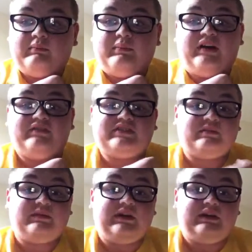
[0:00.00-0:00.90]
By this I
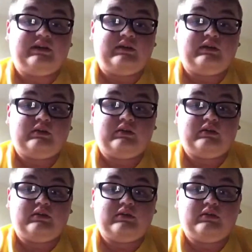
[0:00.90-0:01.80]
mean
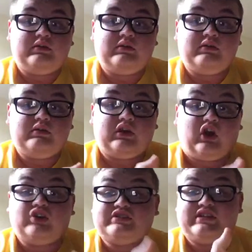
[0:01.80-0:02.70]
the
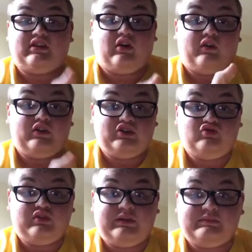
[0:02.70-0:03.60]
content on the
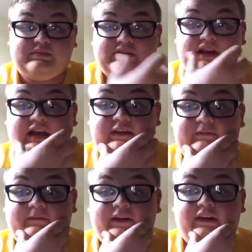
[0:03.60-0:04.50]
streams. I
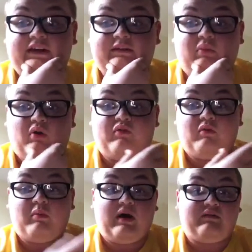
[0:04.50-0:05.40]
think both
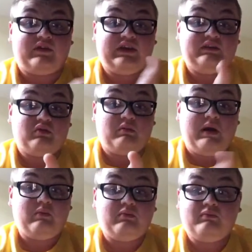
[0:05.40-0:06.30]
of them have an equal
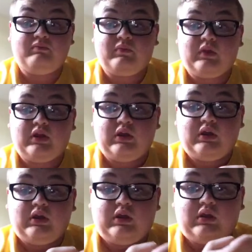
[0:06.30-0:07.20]
amount,
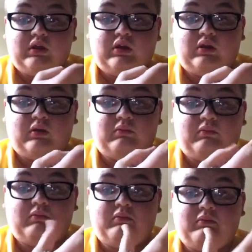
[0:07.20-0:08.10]

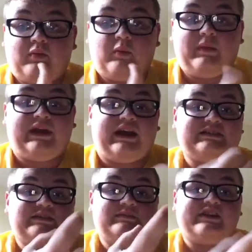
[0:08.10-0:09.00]
but Meerkat
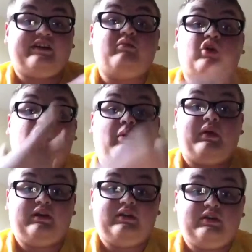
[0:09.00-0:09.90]
seems to have more
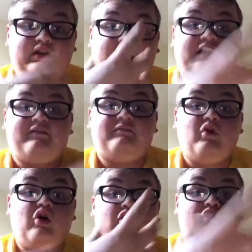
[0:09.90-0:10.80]
going. They have
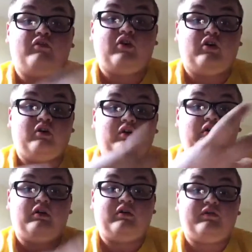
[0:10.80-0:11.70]
more of
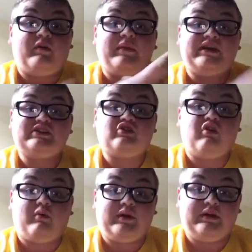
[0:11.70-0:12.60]
a fan base
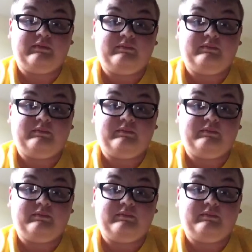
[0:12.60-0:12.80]
growing.